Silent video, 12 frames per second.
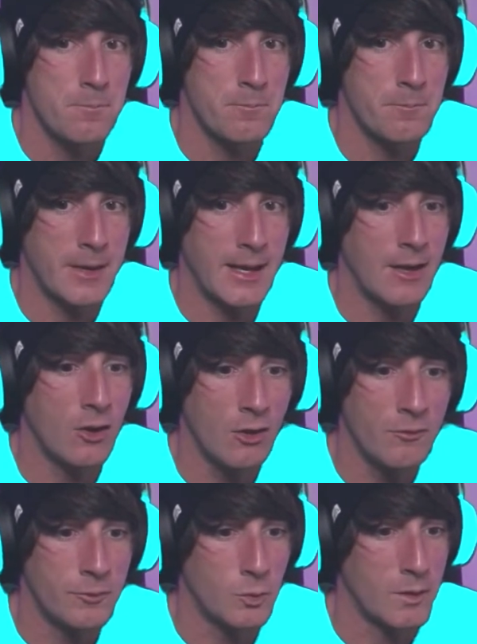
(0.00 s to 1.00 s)
But I
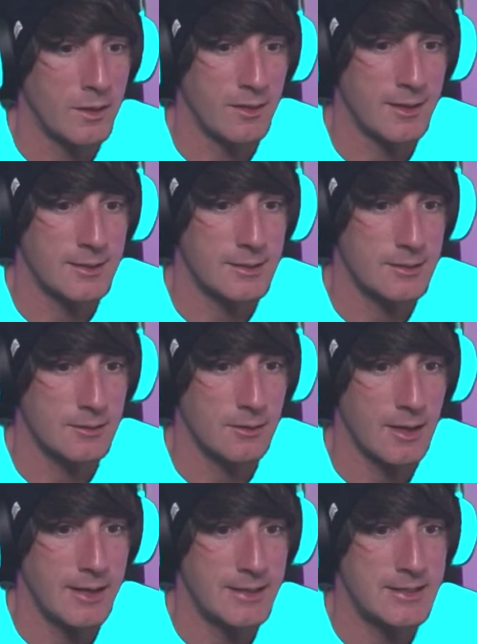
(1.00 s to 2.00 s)
love doing this.
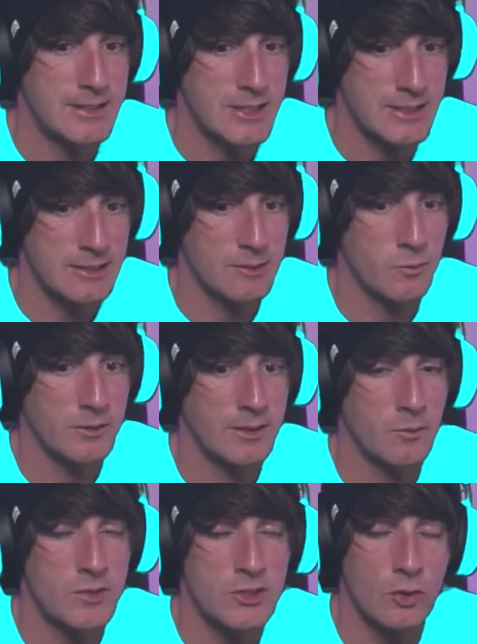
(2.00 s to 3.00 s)
It's just
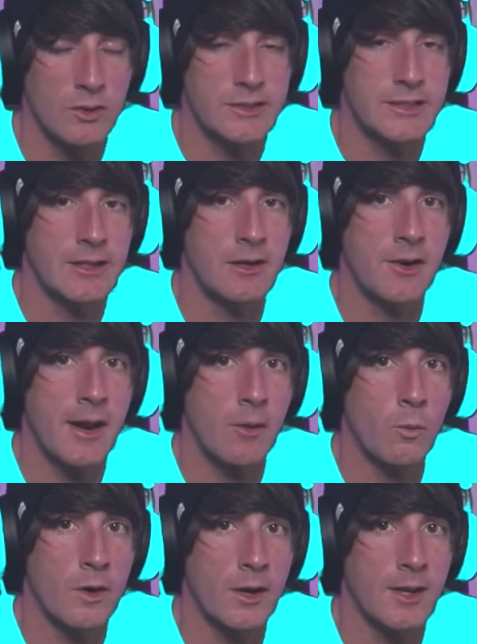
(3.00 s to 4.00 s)
the results that are
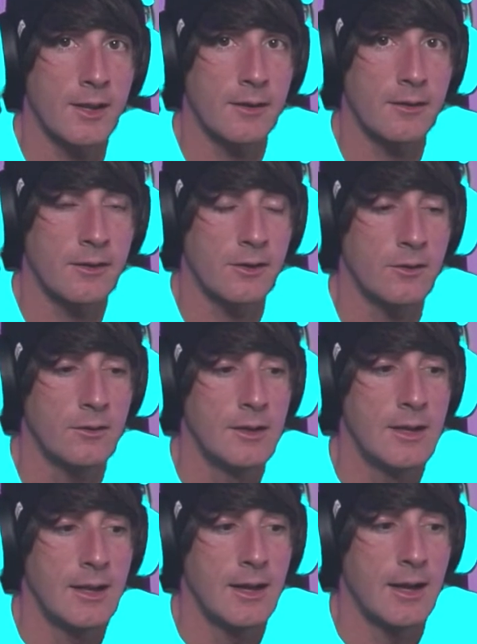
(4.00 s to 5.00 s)
not working, you know?
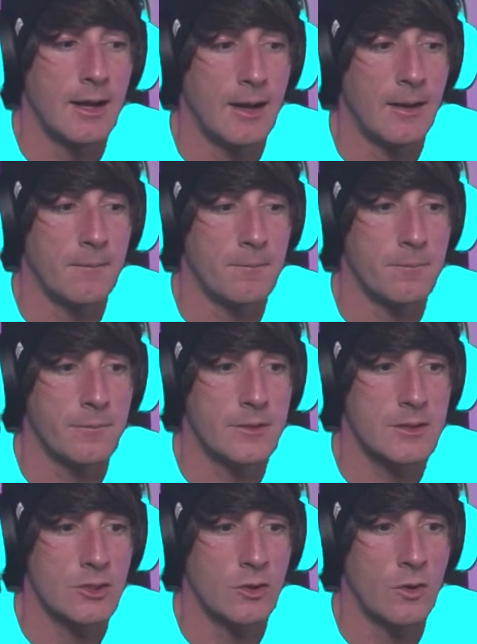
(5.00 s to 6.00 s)

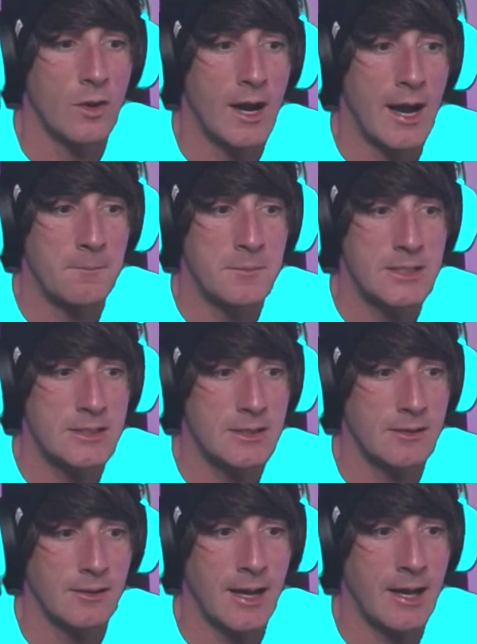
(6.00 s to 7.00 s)
I'm just
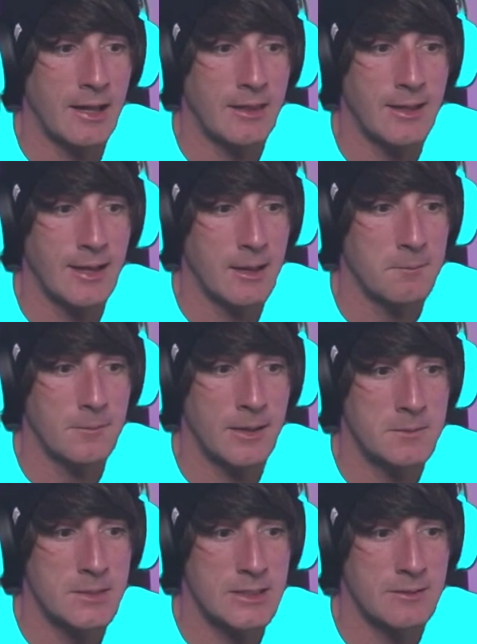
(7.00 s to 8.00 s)

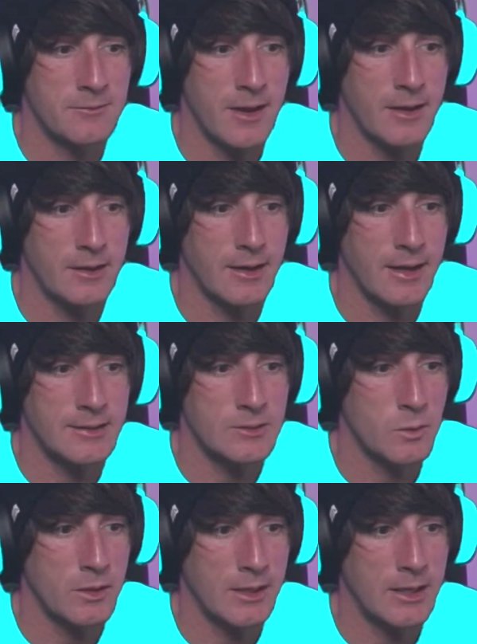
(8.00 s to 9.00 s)
a fighter. I just
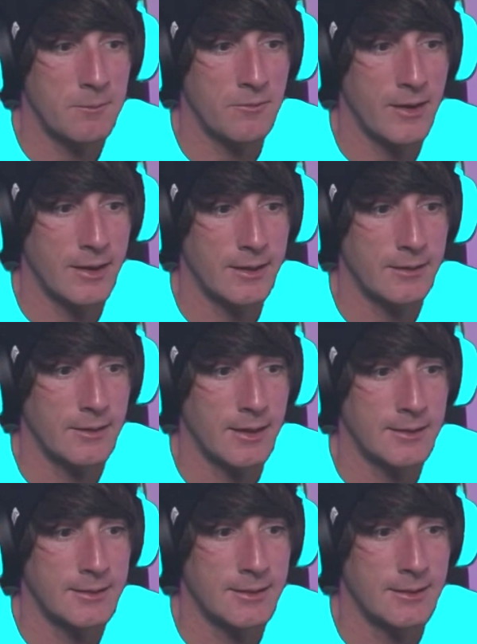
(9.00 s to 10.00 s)
want to keep fighting
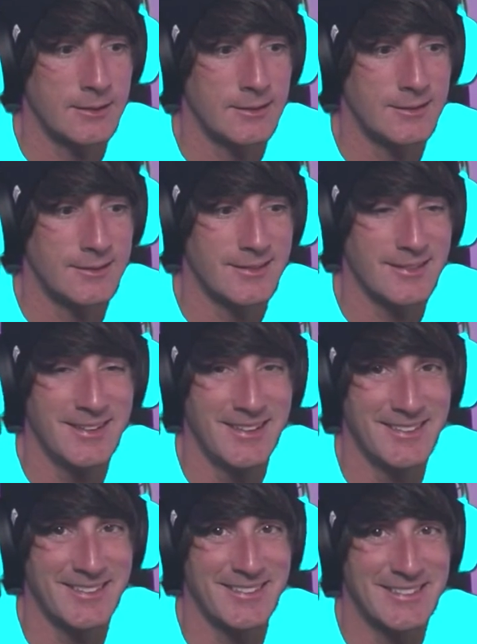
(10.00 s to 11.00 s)
until
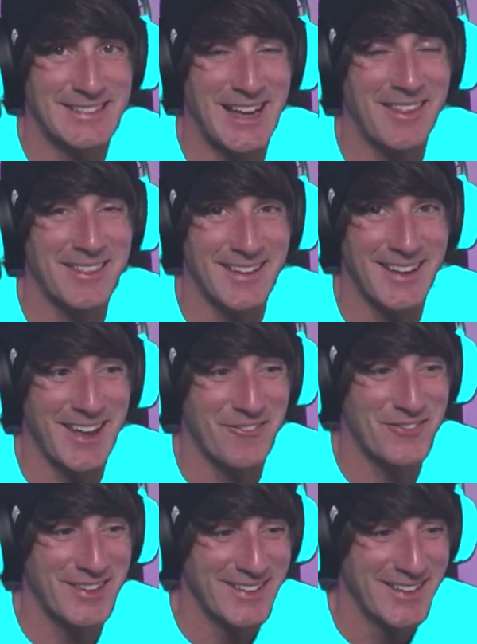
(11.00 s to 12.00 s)
there's nothing
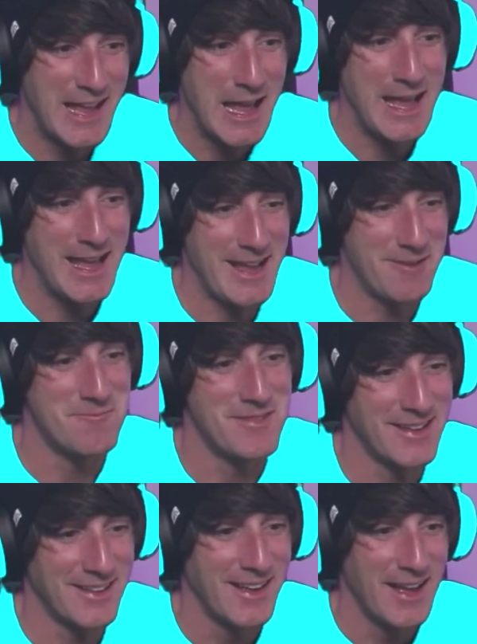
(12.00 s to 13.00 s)
left in
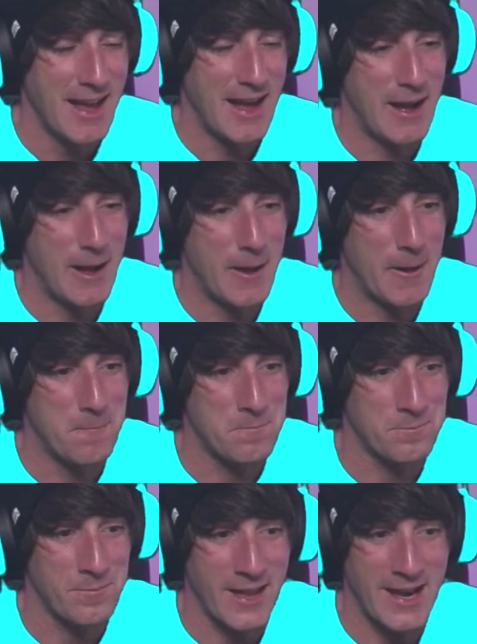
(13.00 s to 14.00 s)
me.
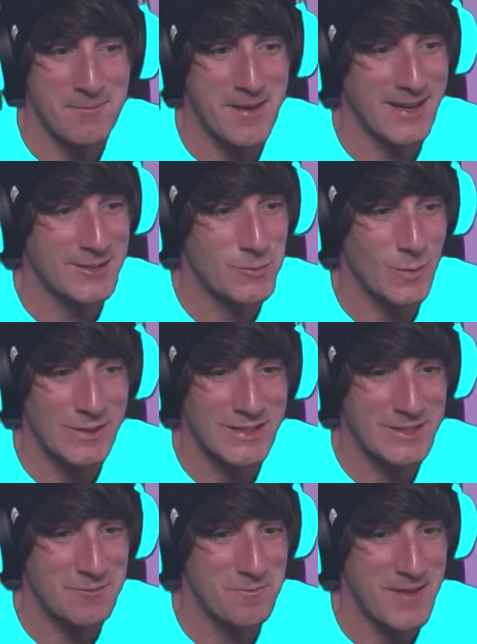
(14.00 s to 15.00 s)
And I might as well
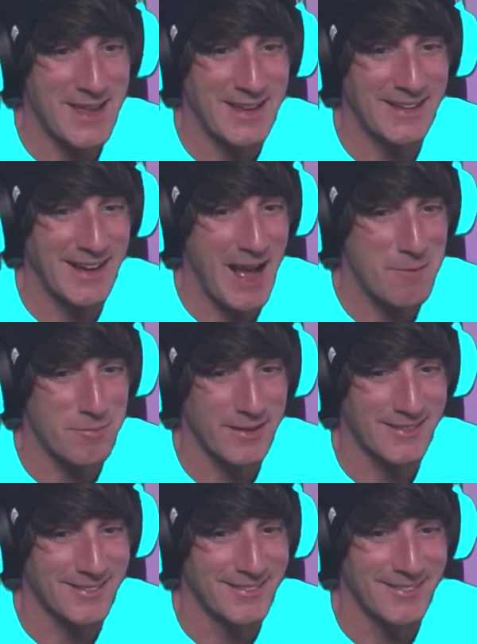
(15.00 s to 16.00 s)
just make it happen